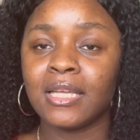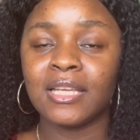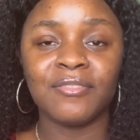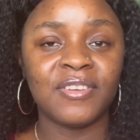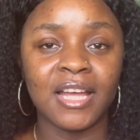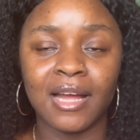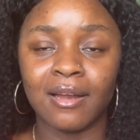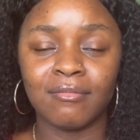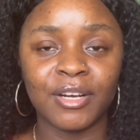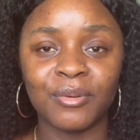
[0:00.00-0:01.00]
if they
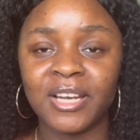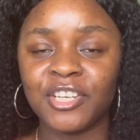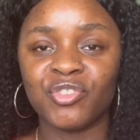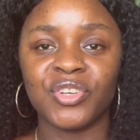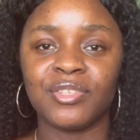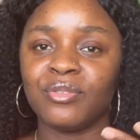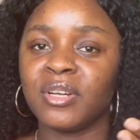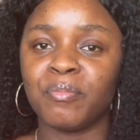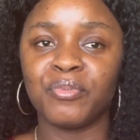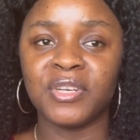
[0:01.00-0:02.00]
are regular trays, you
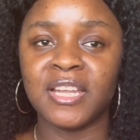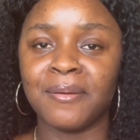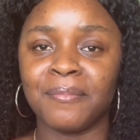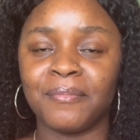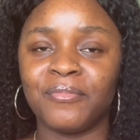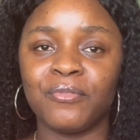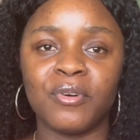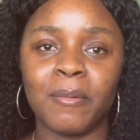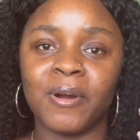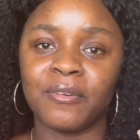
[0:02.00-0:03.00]
can put them
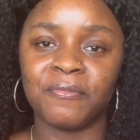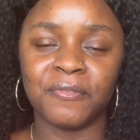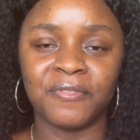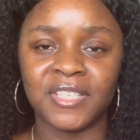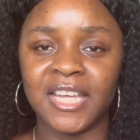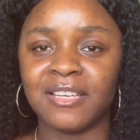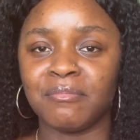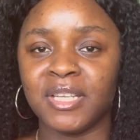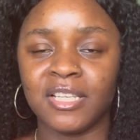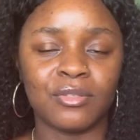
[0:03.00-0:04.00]
for about 58
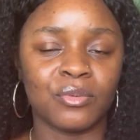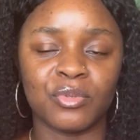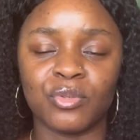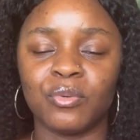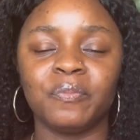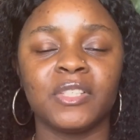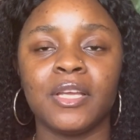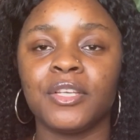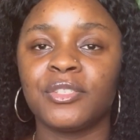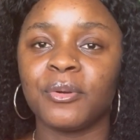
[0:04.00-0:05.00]
minutes or so.
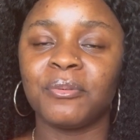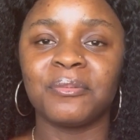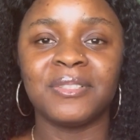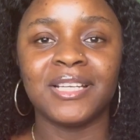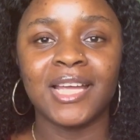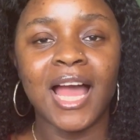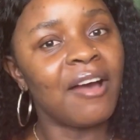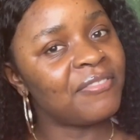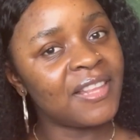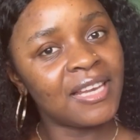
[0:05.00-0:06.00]
So
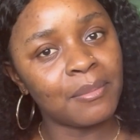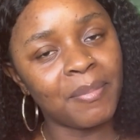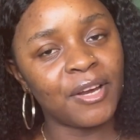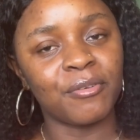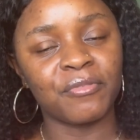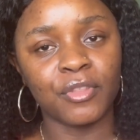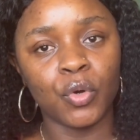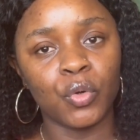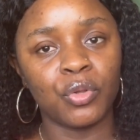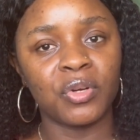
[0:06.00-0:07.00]
after the part of the
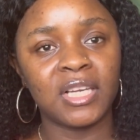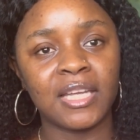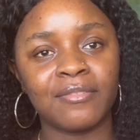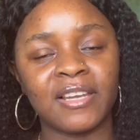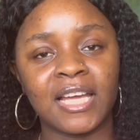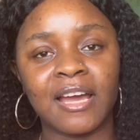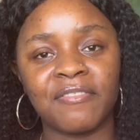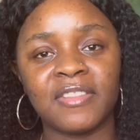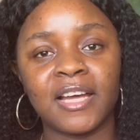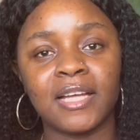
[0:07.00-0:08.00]
autoclave, like
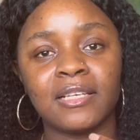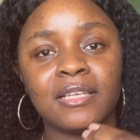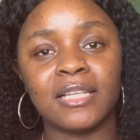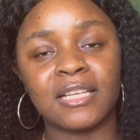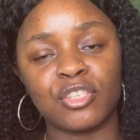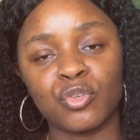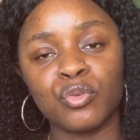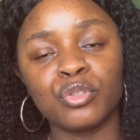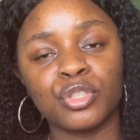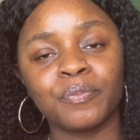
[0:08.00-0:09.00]
after it has
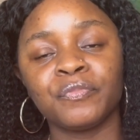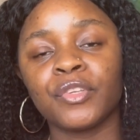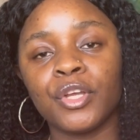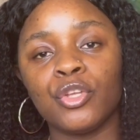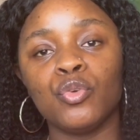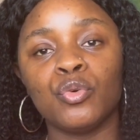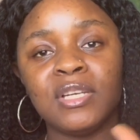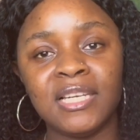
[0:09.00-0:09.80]
cooked, you